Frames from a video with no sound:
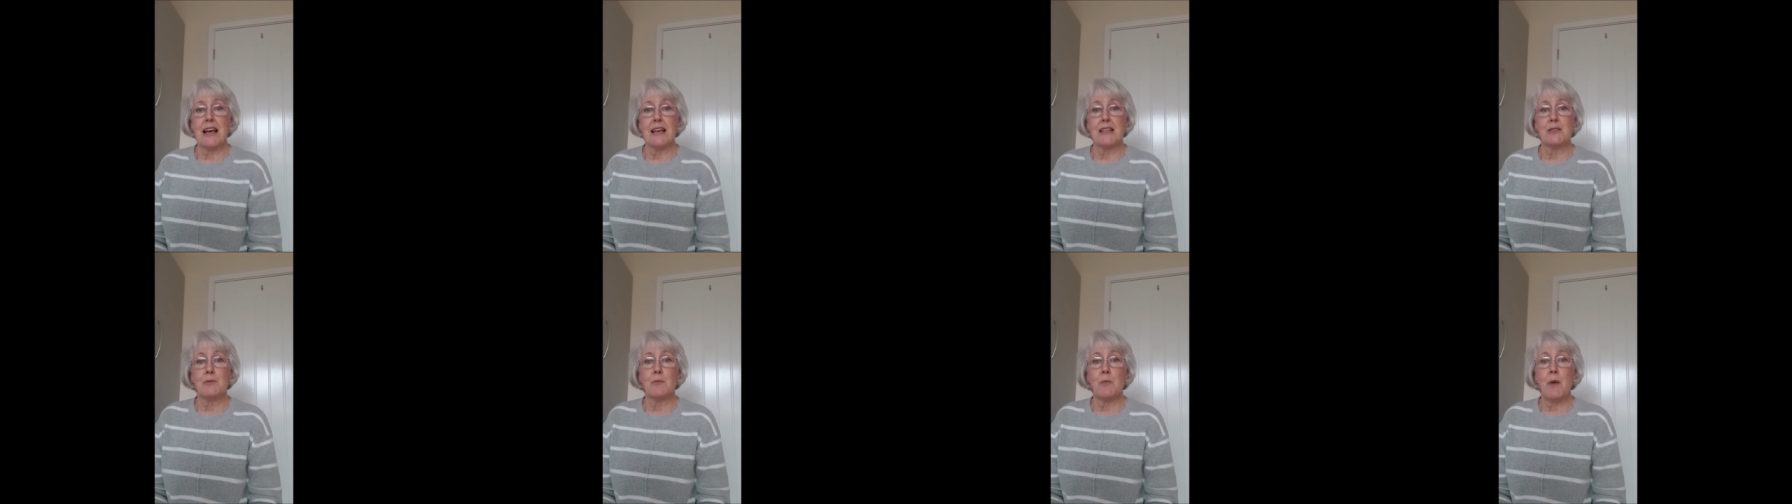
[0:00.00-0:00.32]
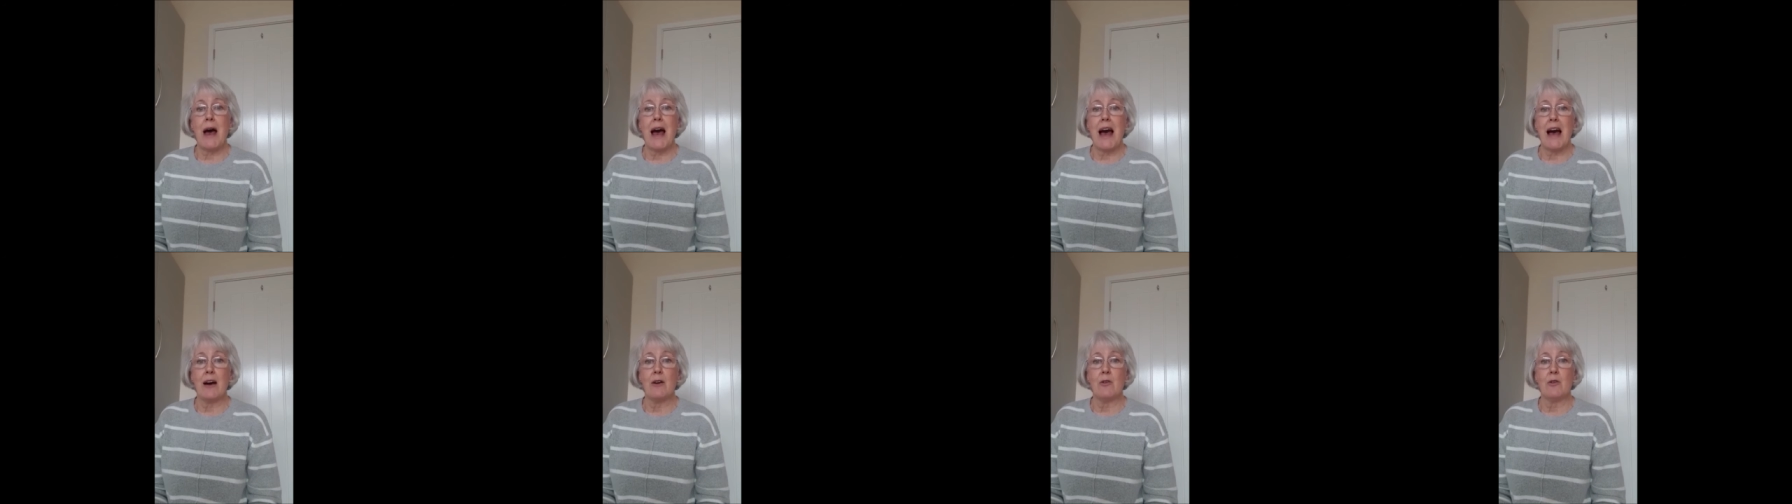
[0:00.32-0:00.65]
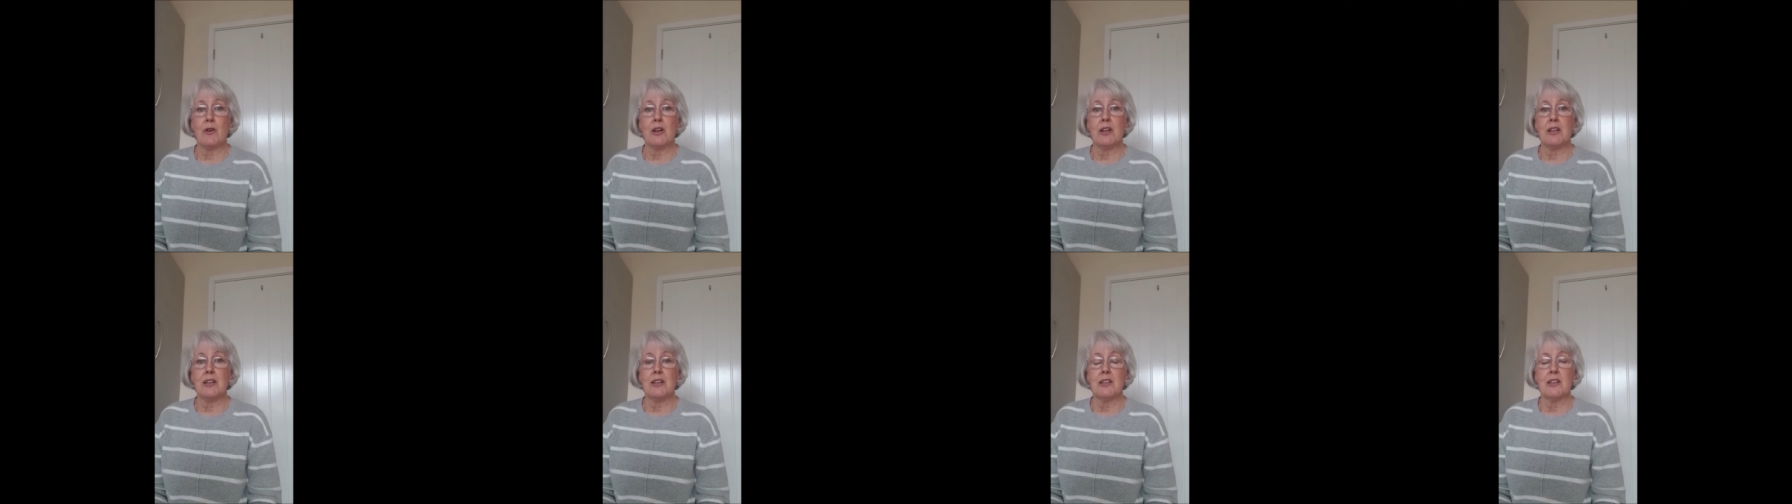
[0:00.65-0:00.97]
has
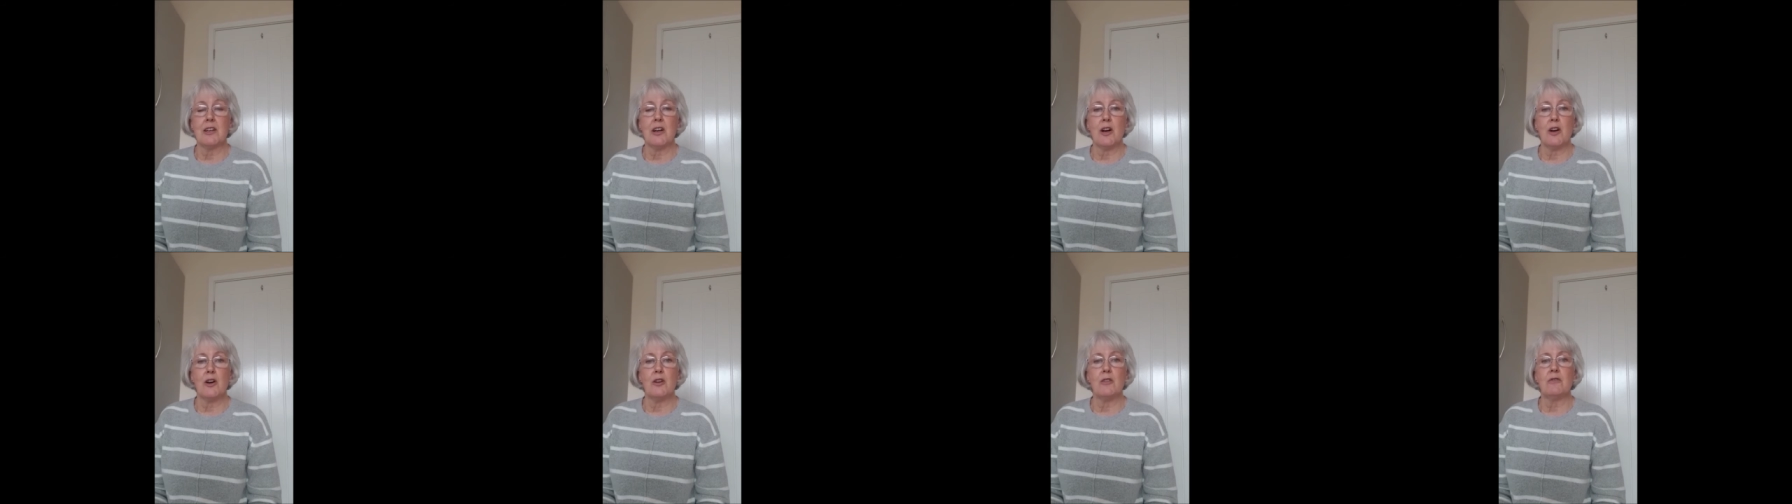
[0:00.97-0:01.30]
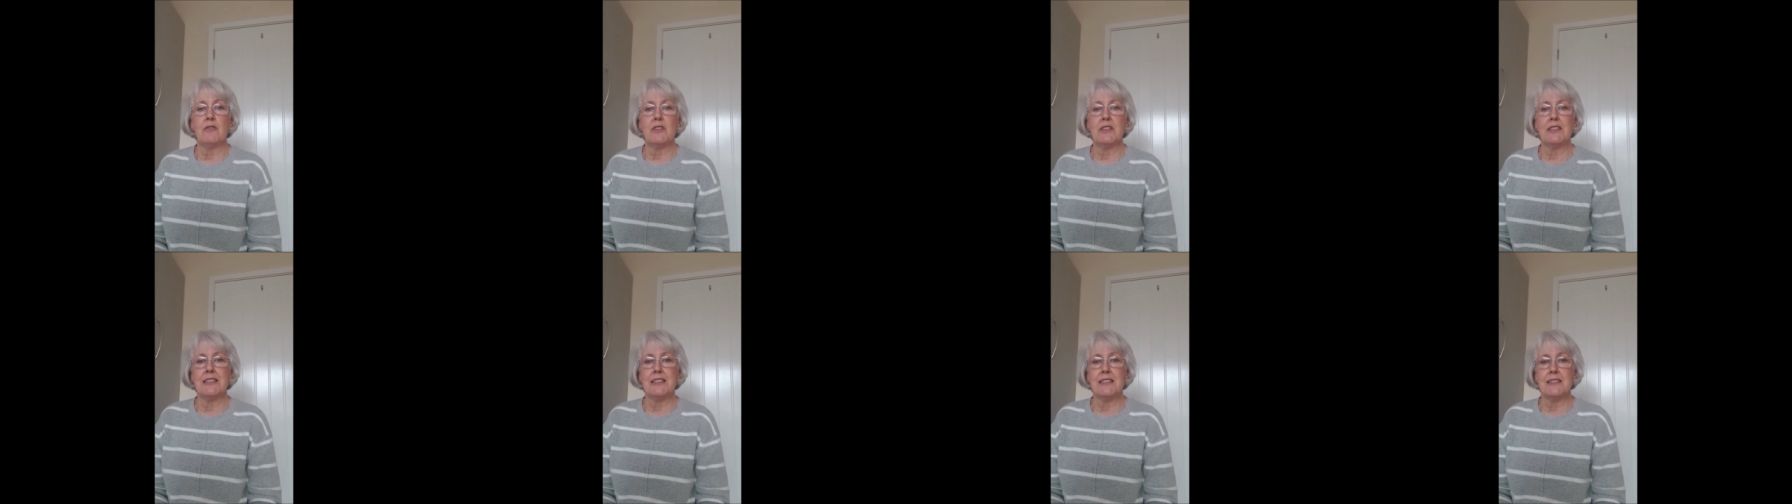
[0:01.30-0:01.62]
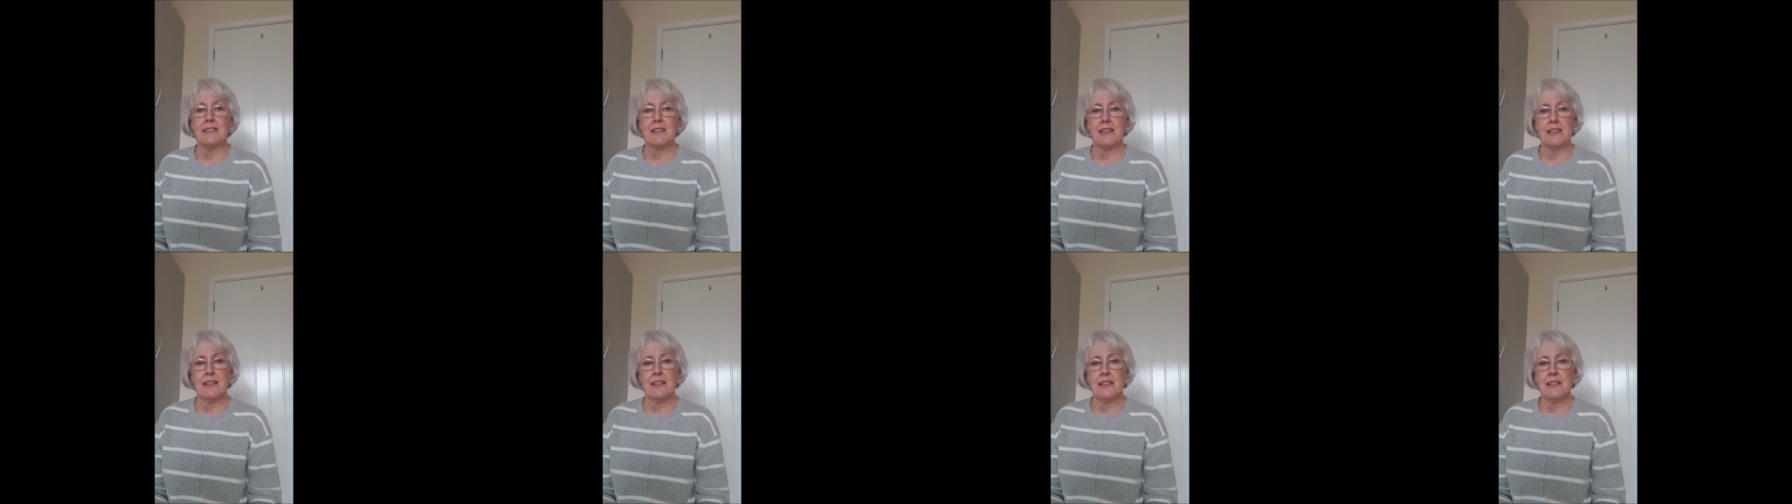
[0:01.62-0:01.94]
power over
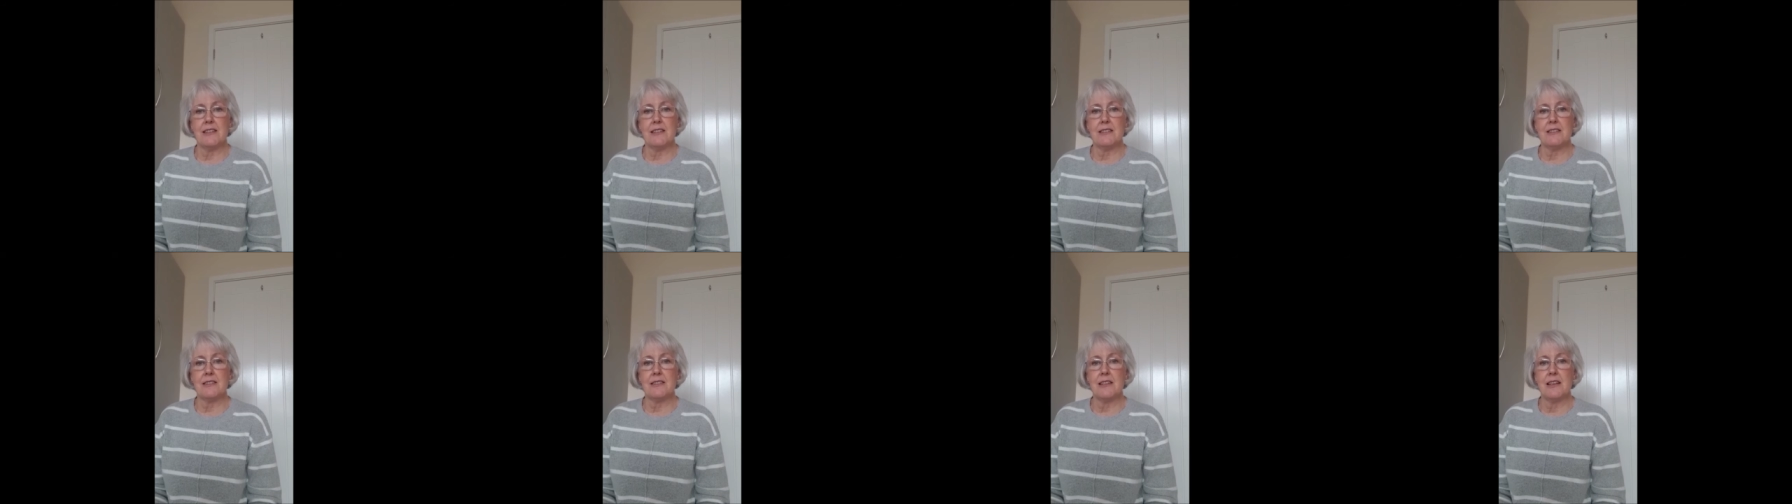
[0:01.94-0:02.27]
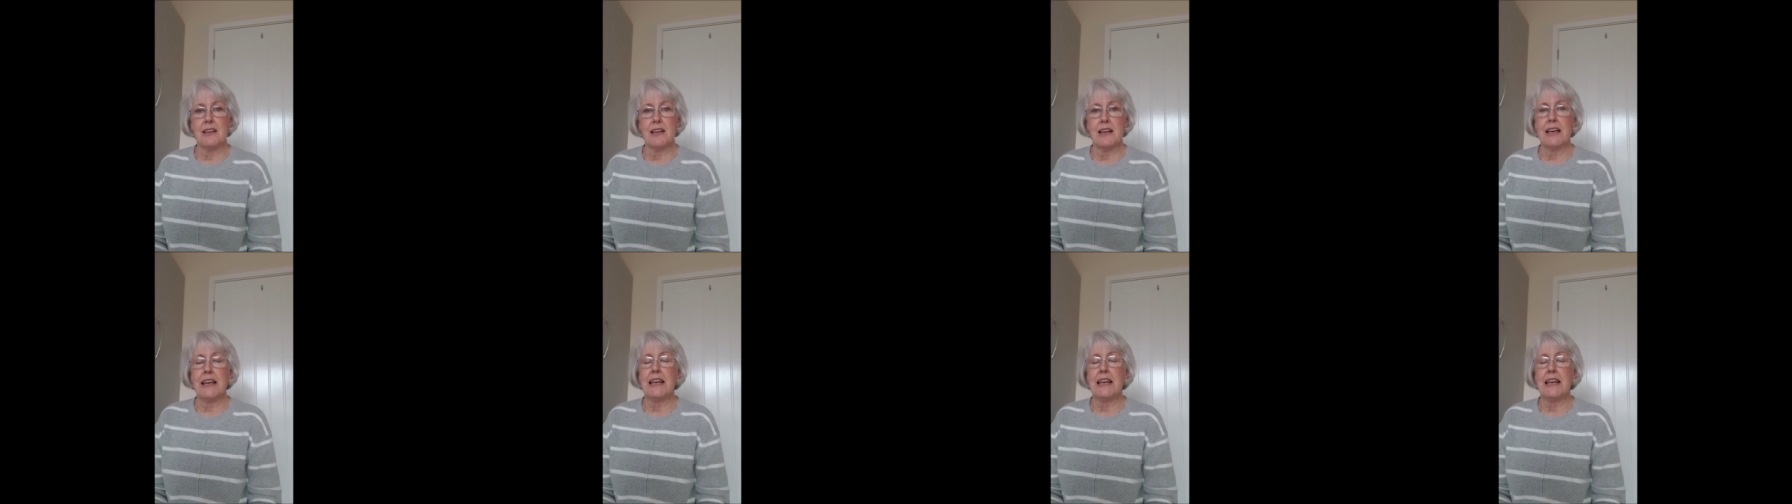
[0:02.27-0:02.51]
disease.